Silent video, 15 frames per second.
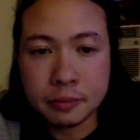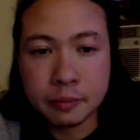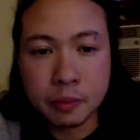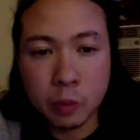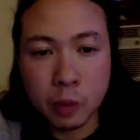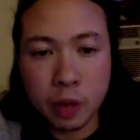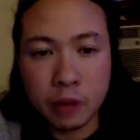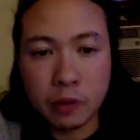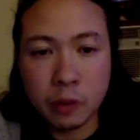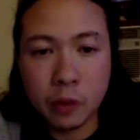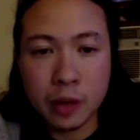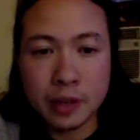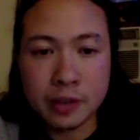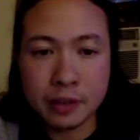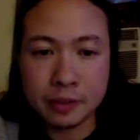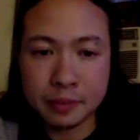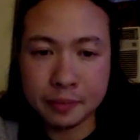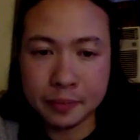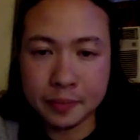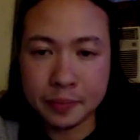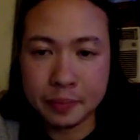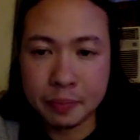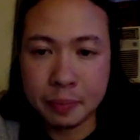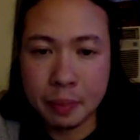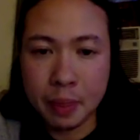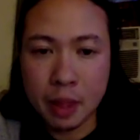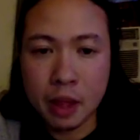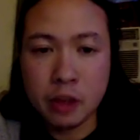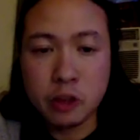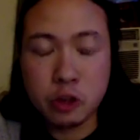But what if it wasn't?
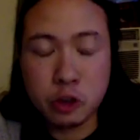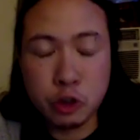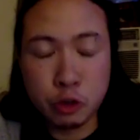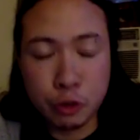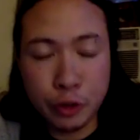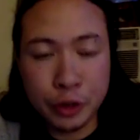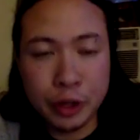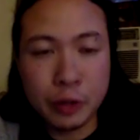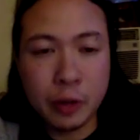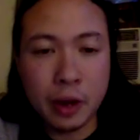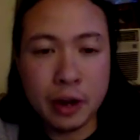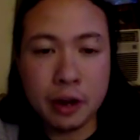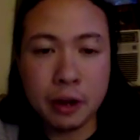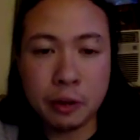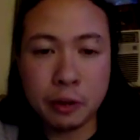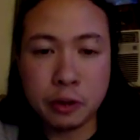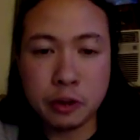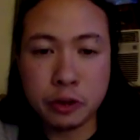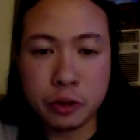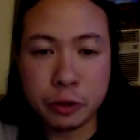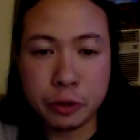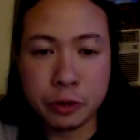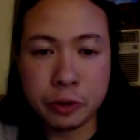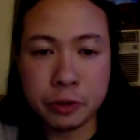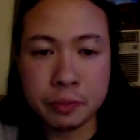Do you really want to know the truth?